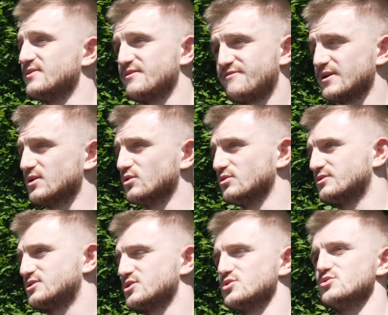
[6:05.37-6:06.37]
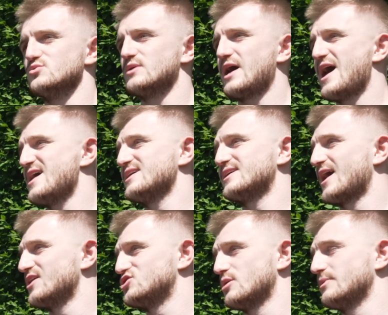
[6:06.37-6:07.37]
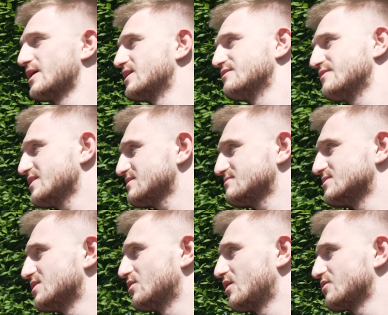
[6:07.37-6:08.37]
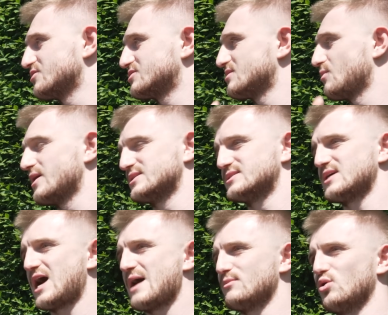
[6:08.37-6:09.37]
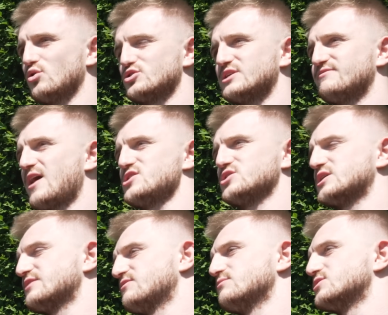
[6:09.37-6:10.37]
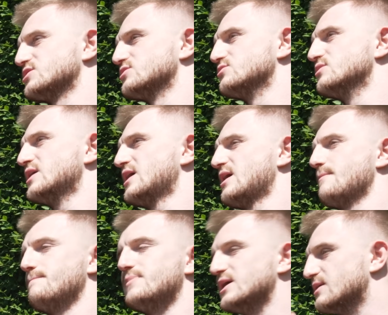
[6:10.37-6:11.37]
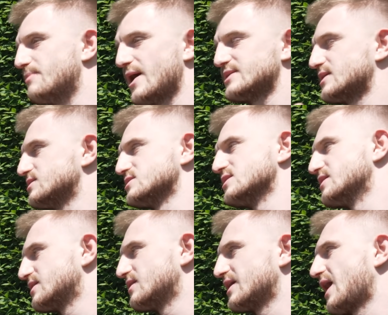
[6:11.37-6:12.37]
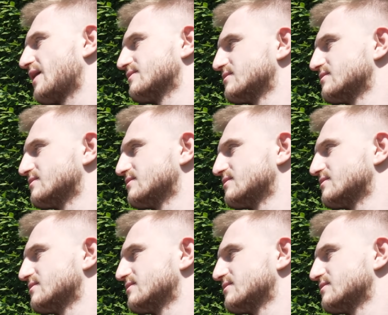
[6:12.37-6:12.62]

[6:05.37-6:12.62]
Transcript: the field to get a job at the end of it, not just a waste of time, or just advice you give them to be the best engineer they can?